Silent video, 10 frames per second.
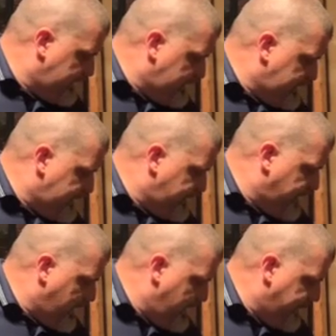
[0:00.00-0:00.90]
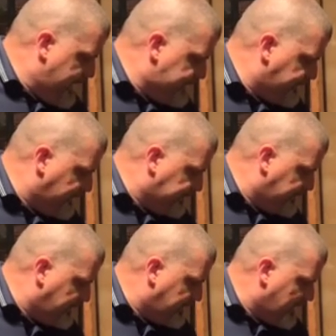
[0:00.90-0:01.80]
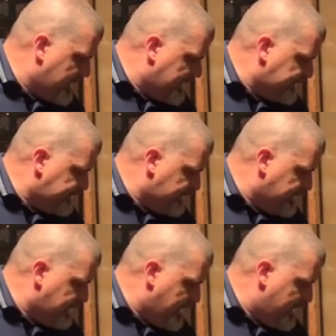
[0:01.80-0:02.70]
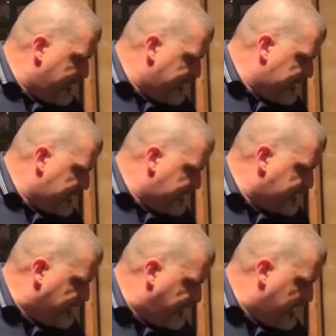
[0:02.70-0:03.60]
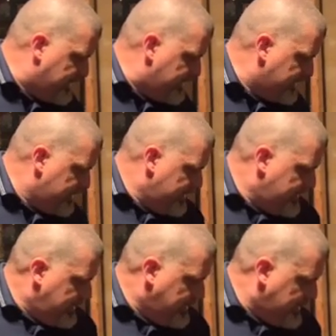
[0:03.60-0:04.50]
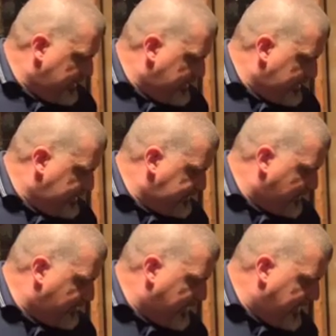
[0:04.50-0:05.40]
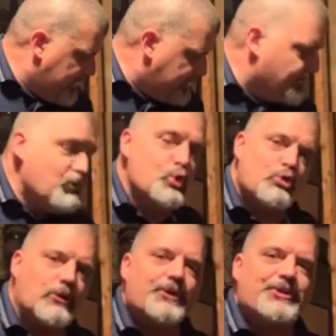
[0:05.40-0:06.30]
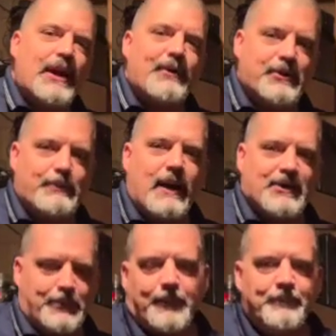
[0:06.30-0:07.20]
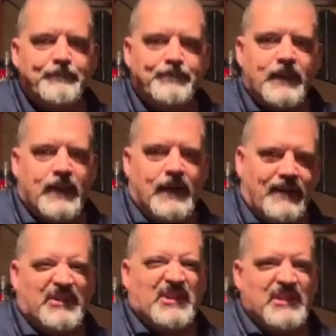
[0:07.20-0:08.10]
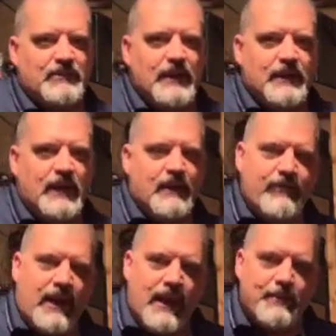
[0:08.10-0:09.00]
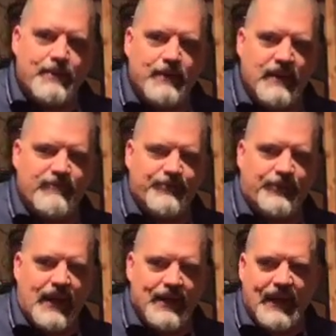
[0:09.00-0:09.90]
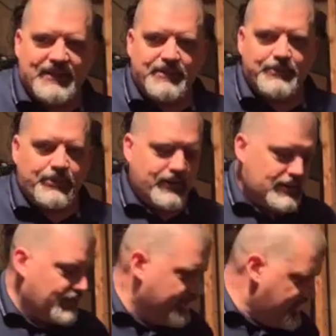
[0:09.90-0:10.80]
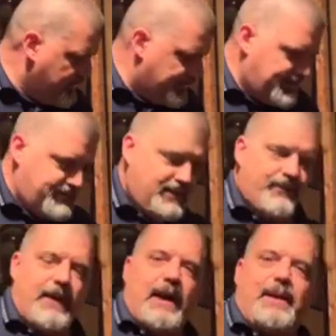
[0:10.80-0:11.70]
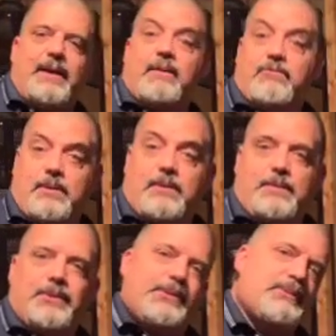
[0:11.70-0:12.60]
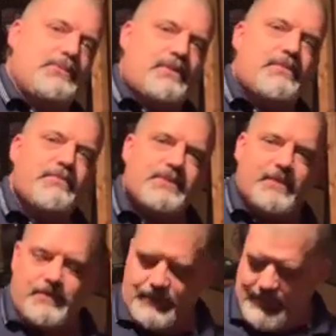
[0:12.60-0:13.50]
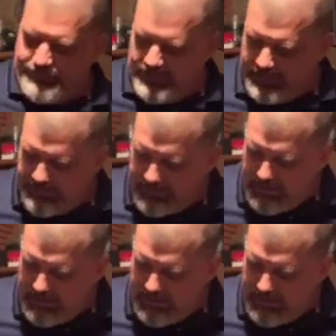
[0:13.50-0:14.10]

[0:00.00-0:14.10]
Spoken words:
The high pass filter on the amp is defeated, so I'm trying to get as neutral a sound as possible. Obviously, every amp, even flat, adds some sort of coloration, but just to give you an idea of what I'm using, should have said that first.